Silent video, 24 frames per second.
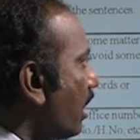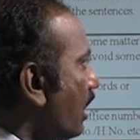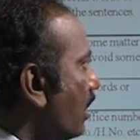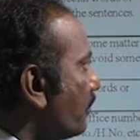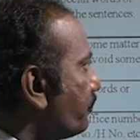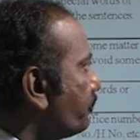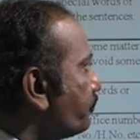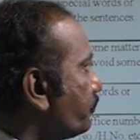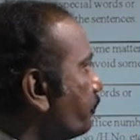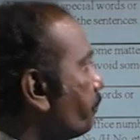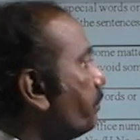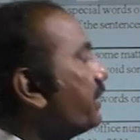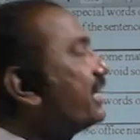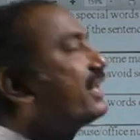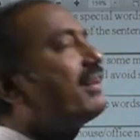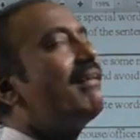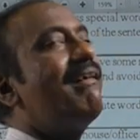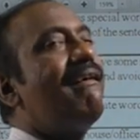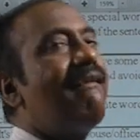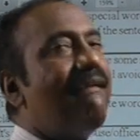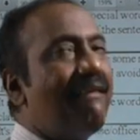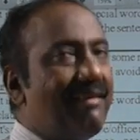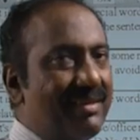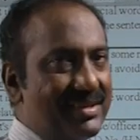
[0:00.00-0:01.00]
of
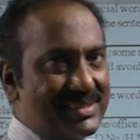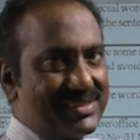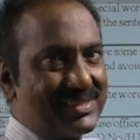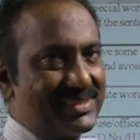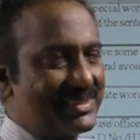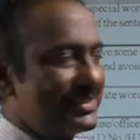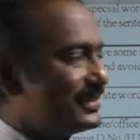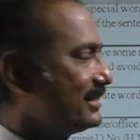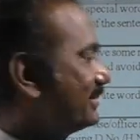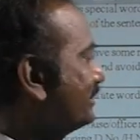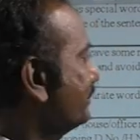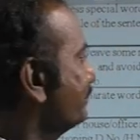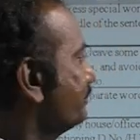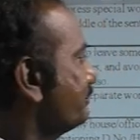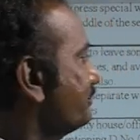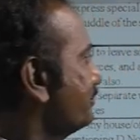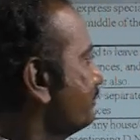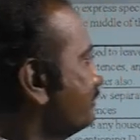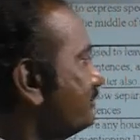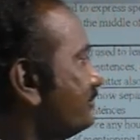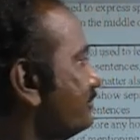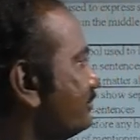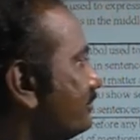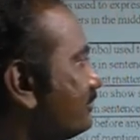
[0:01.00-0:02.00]
because?
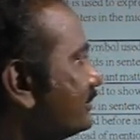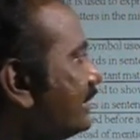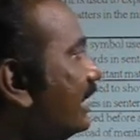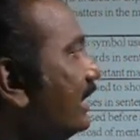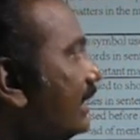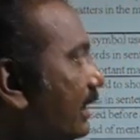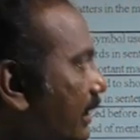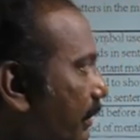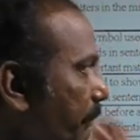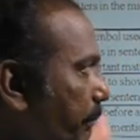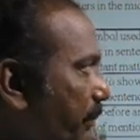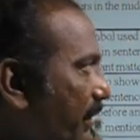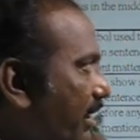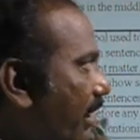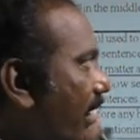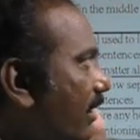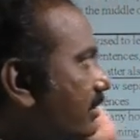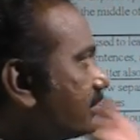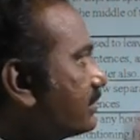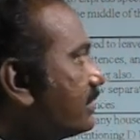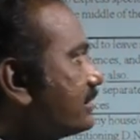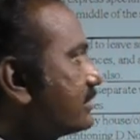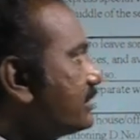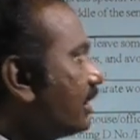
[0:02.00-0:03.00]

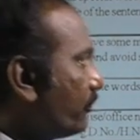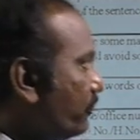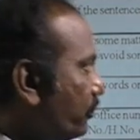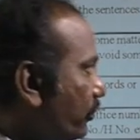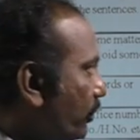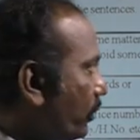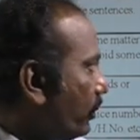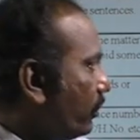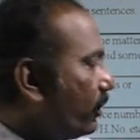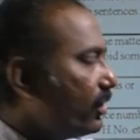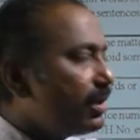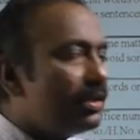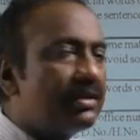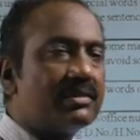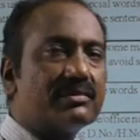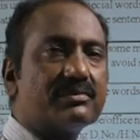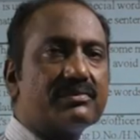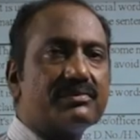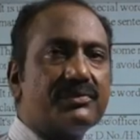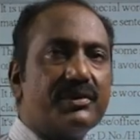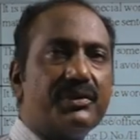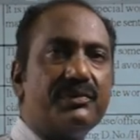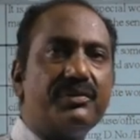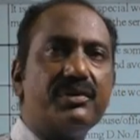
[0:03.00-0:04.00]
Because is the word
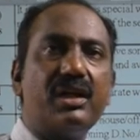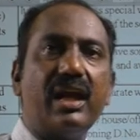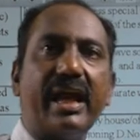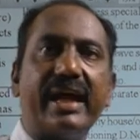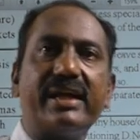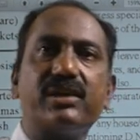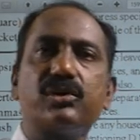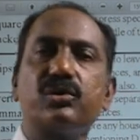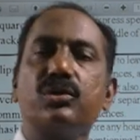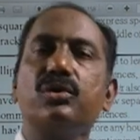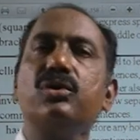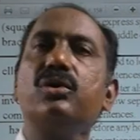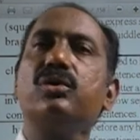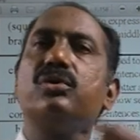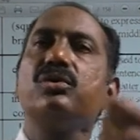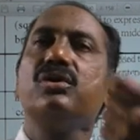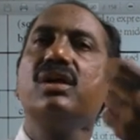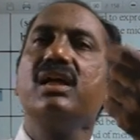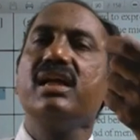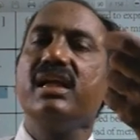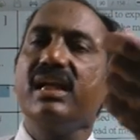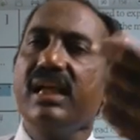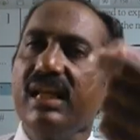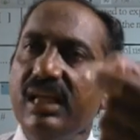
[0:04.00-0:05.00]
we would like to
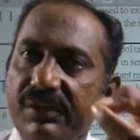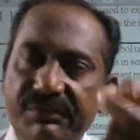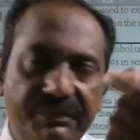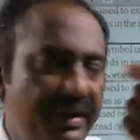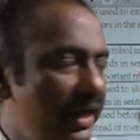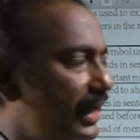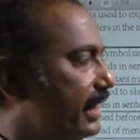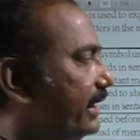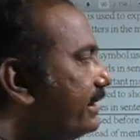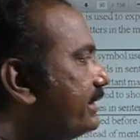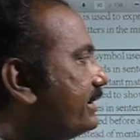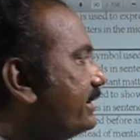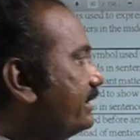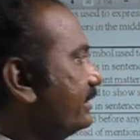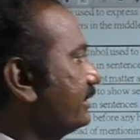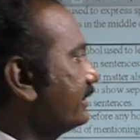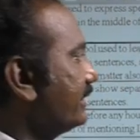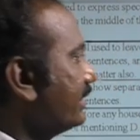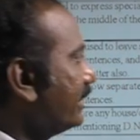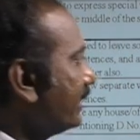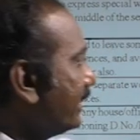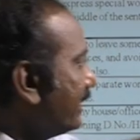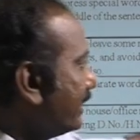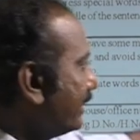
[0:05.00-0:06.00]
elevate
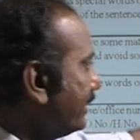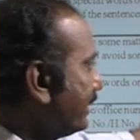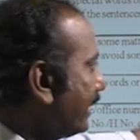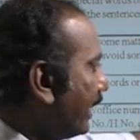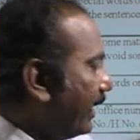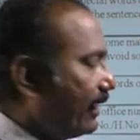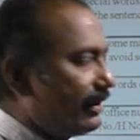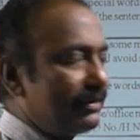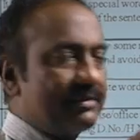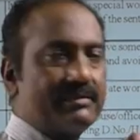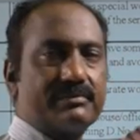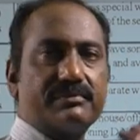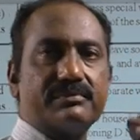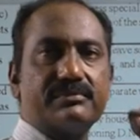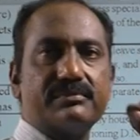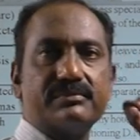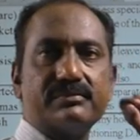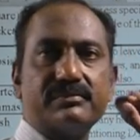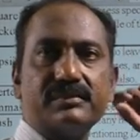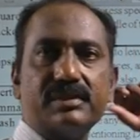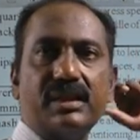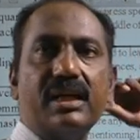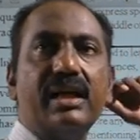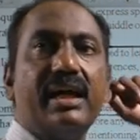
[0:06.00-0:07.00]
here.
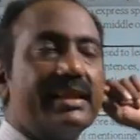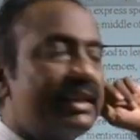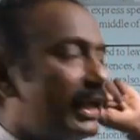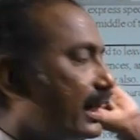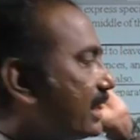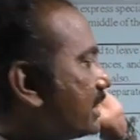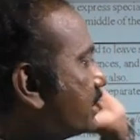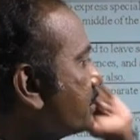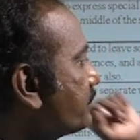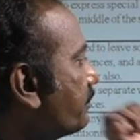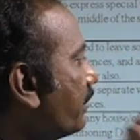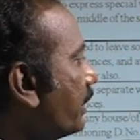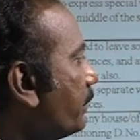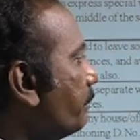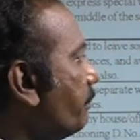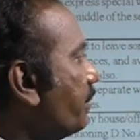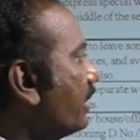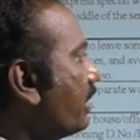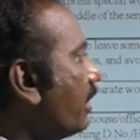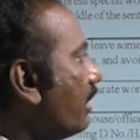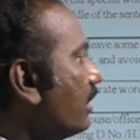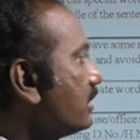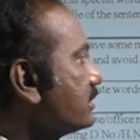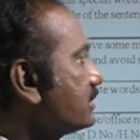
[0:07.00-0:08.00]
That is why
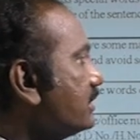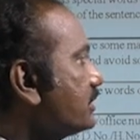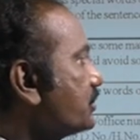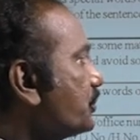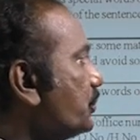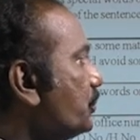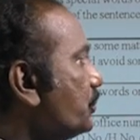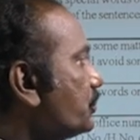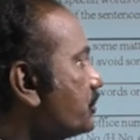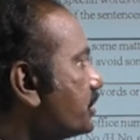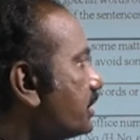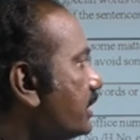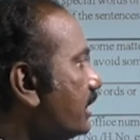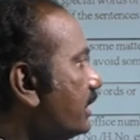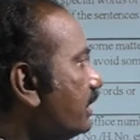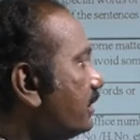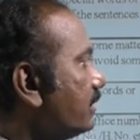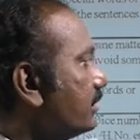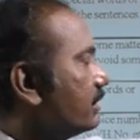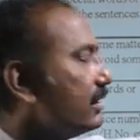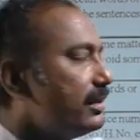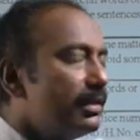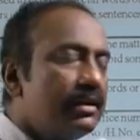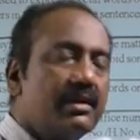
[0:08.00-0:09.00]
because is used in
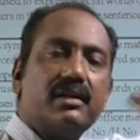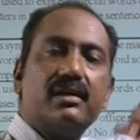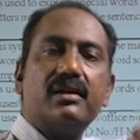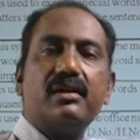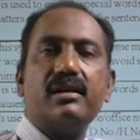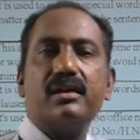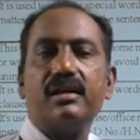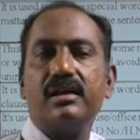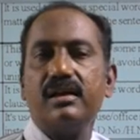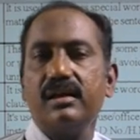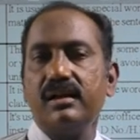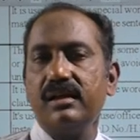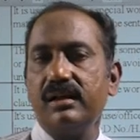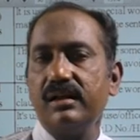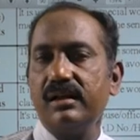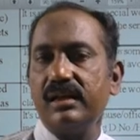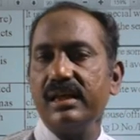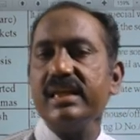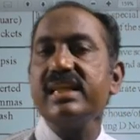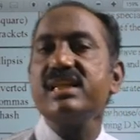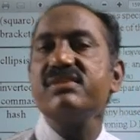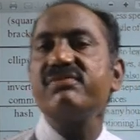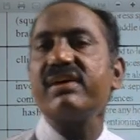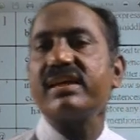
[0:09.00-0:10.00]

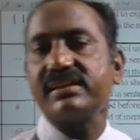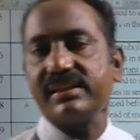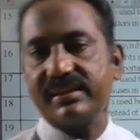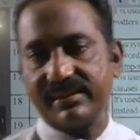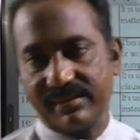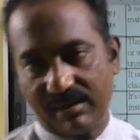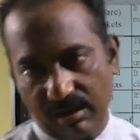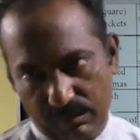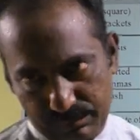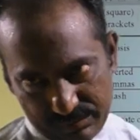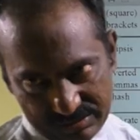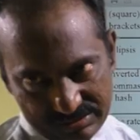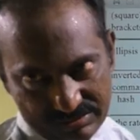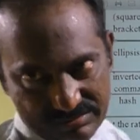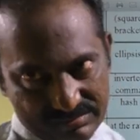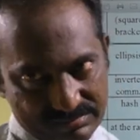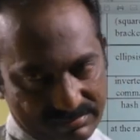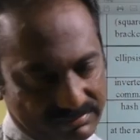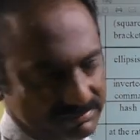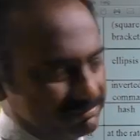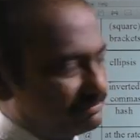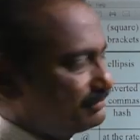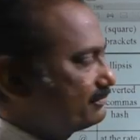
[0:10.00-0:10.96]
inverted commas.